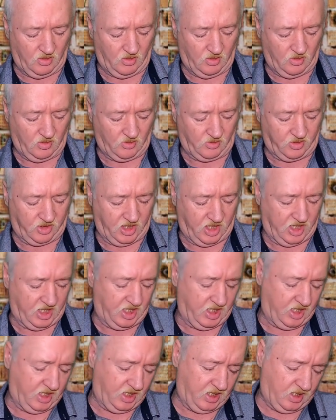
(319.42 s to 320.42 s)

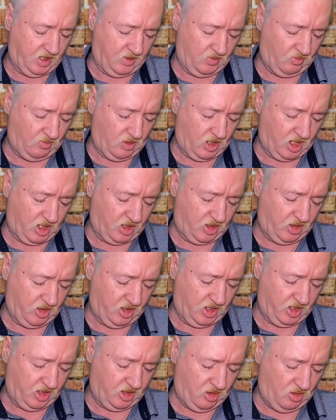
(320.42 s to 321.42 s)
Okay, we're going
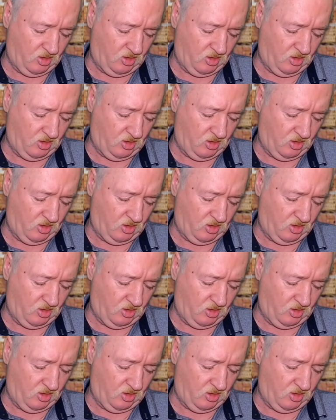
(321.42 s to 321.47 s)
to